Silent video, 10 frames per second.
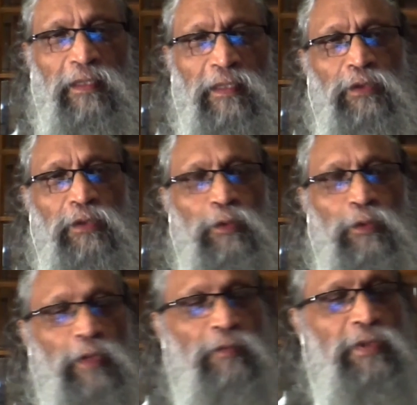So you
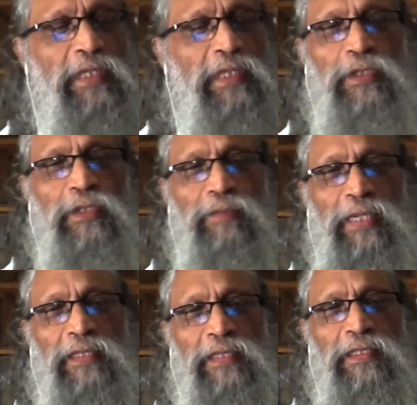have to change your
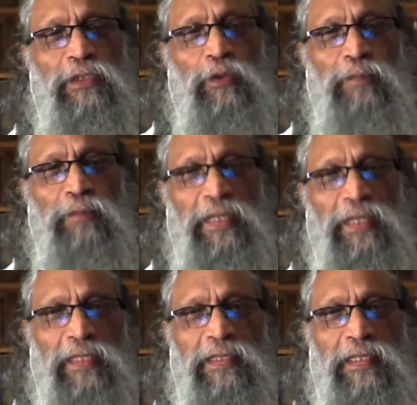practice to be in
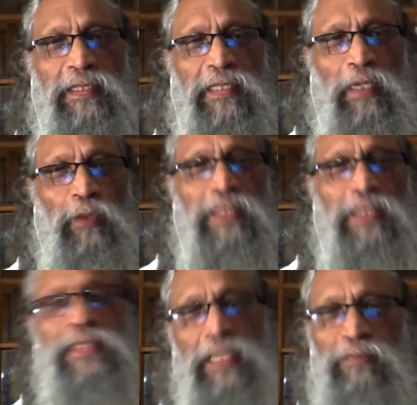the crowd and
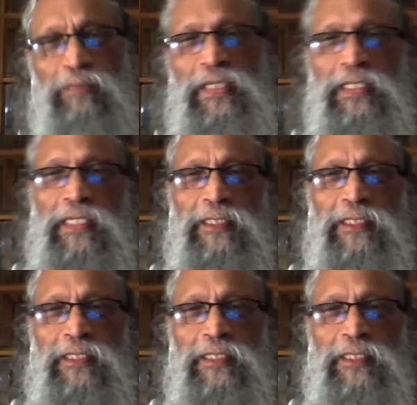start meditating.